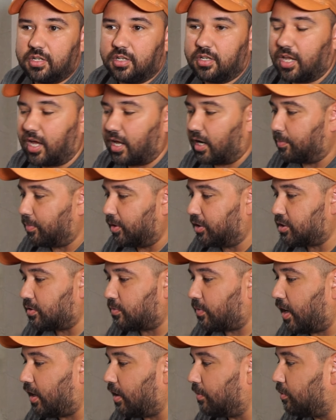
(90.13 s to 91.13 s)
Not a bunch
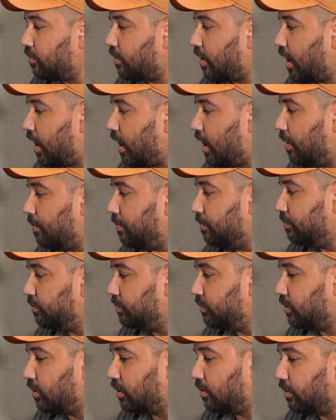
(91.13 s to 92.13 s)
of random
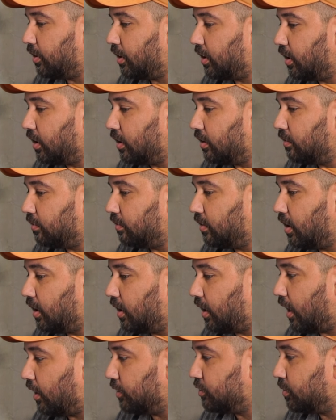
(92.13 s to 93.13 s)
crap thrown in an
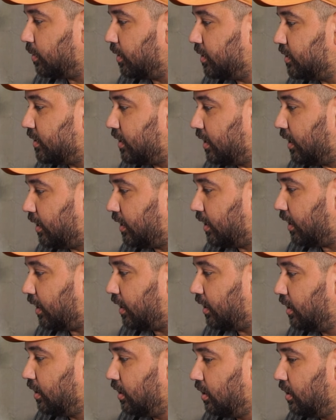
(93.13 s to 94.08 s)
Altoids tin that